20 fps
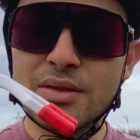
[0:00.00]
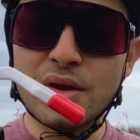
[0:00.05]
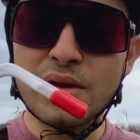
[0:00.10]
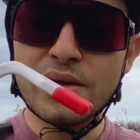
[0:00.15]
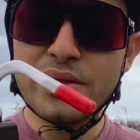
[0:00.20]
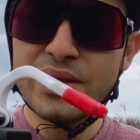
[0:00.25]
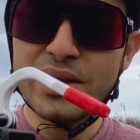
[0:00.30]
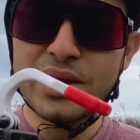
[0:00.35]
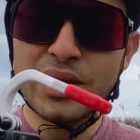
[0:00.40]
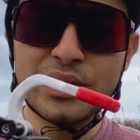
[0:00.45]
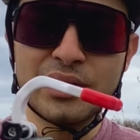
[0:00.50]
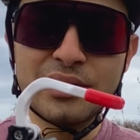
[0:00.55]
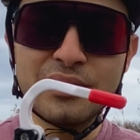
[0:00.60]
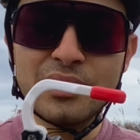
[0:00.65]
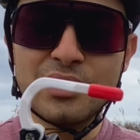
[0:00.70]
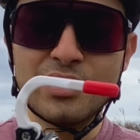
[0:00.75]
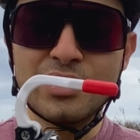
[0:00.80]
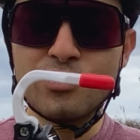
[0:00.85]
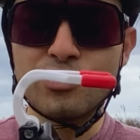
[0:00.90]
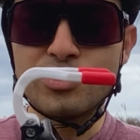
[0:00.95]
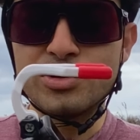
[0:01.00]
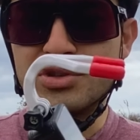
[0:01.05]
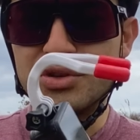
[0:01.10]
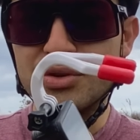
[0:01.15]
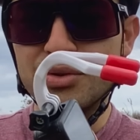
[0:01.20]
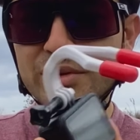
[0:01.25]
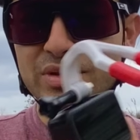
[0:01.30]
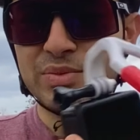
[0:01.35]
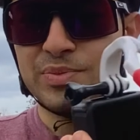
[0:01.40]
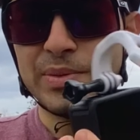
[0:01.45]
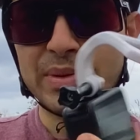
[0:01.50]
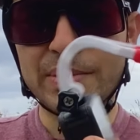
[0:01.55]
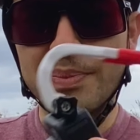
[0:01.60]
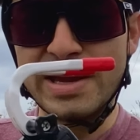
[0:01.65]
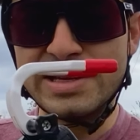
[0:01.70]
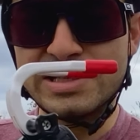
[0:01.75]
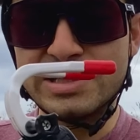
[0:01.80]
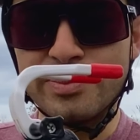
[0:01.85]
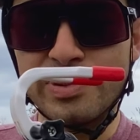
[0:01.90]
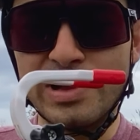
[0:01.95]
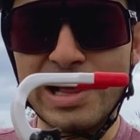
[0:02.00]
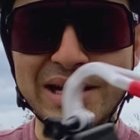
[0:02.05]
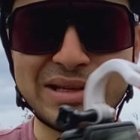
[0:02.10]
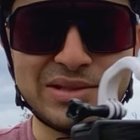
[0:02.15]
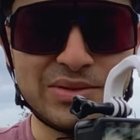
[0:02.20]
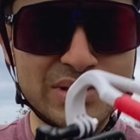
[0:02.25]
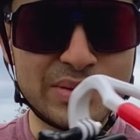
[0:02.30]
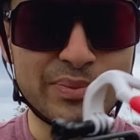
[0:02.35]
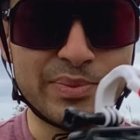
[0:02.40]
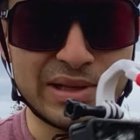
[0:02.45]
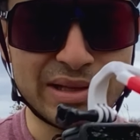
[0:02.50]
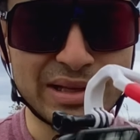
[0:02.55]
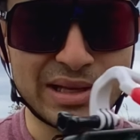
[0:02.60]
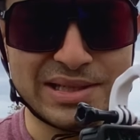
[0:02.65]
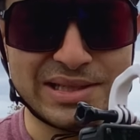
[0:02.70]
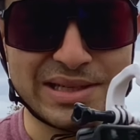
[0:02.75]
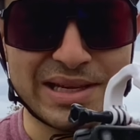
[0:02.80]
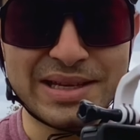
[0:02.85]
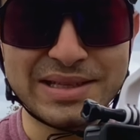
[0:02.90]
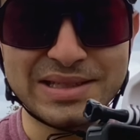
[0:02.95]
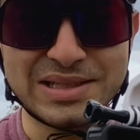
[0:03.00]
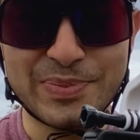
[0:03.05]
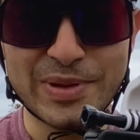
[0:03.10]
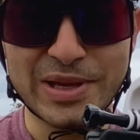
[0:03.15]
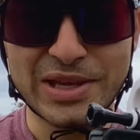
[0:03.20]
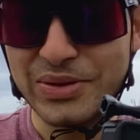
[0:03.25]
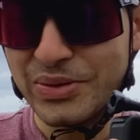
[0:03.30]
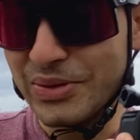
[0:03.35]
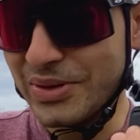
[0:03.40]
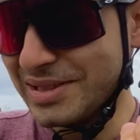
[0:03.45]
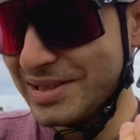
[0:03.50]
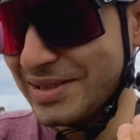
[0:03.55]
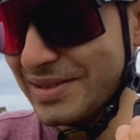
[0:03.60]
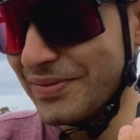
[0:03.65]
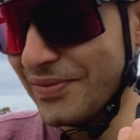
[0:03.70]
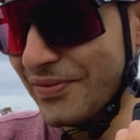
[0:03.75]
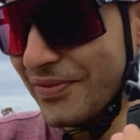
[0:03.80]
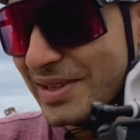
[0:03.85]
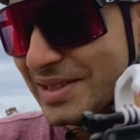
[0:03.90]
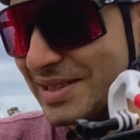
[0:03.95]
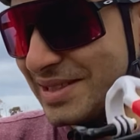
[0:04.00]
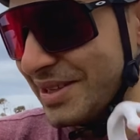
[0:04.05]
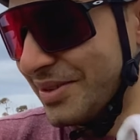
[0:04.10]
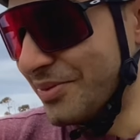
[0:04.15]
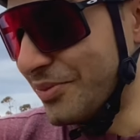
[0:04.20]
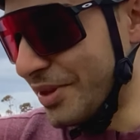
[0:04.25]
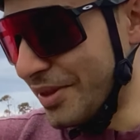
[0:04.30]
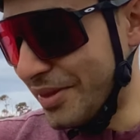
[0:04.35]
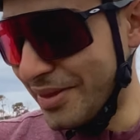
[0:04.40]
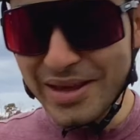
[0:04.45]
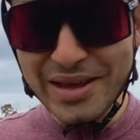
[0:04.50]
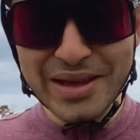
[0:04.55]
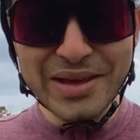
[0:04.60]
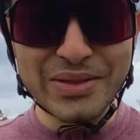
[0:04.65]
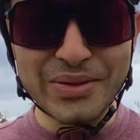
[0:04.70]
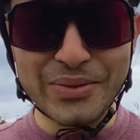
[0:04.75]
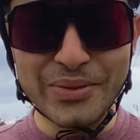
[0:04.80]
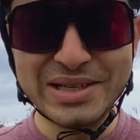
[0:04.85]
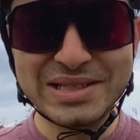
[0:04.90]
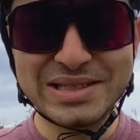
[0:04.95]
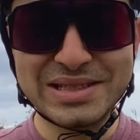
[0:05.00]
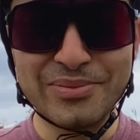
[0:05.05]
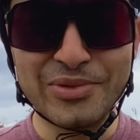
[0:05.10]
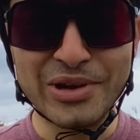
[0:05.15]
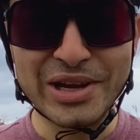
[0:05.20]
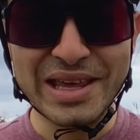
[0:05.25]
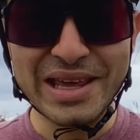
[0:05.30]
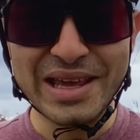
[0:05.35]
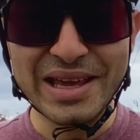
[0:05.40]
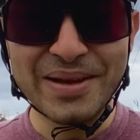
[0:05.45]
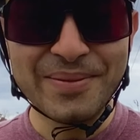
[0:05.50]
only thing I would do is probably paint it black so it's a bit less conspicuous and fits in with the rest of my gear.